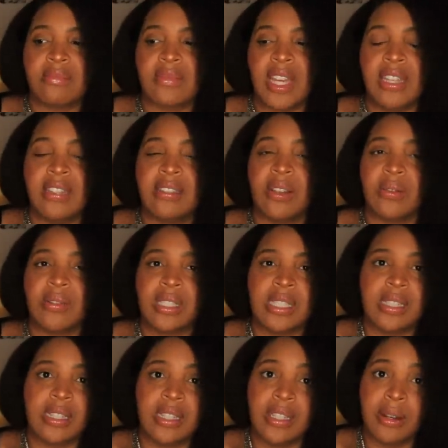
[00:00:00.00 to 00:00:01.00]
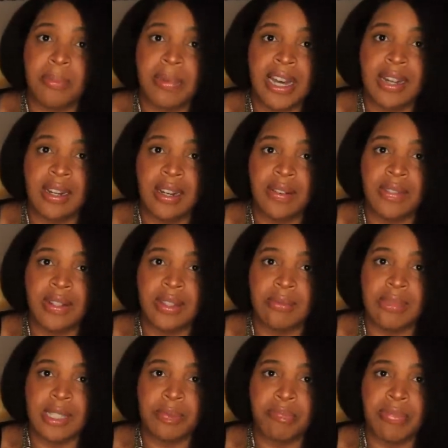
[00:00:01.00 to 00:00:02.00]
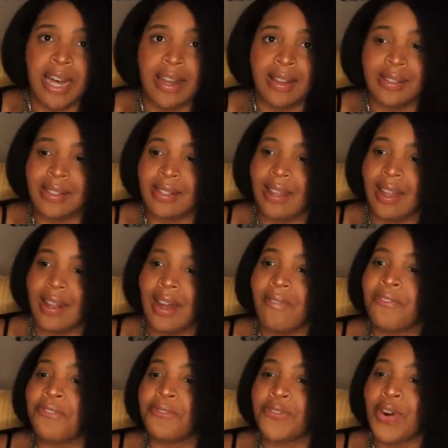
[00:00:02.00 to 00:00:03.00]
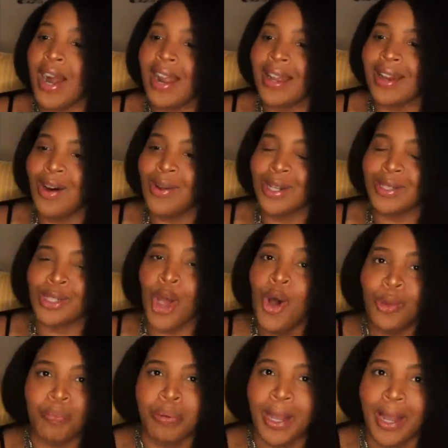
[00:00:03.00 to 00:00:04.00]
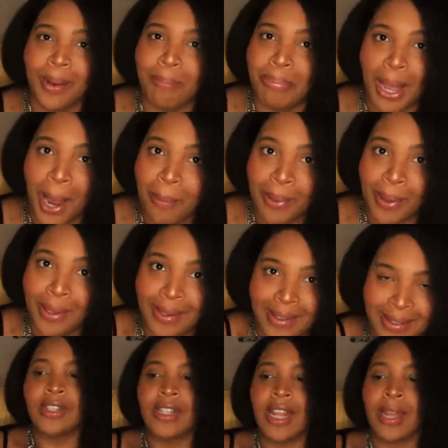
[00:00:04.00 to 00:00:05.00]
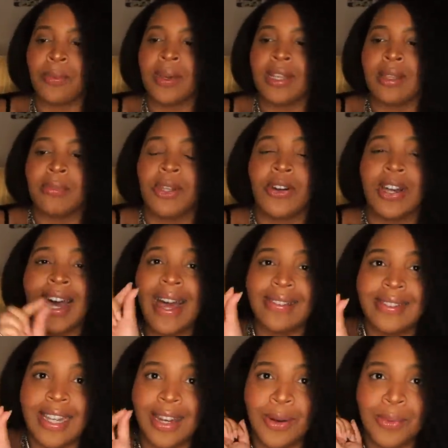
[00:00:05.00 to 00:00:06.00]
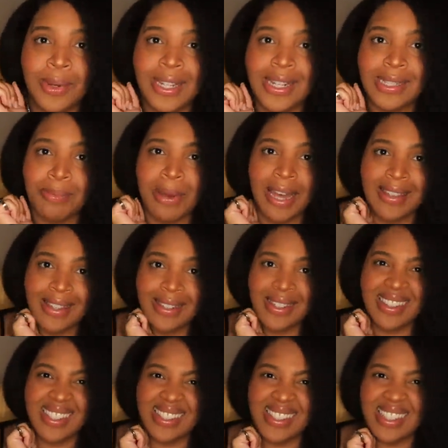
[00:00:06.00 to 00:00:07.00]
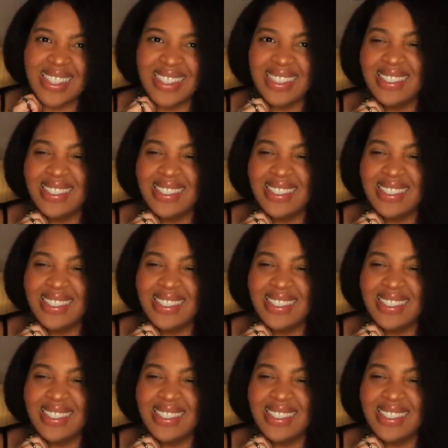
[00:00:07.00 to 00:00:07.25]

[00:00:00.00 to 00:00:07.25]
he's gonna sling your body over them spikes like a Frank on a toothpick, baby. Gonna look like one of them little cocktail weenies by the end of the scene.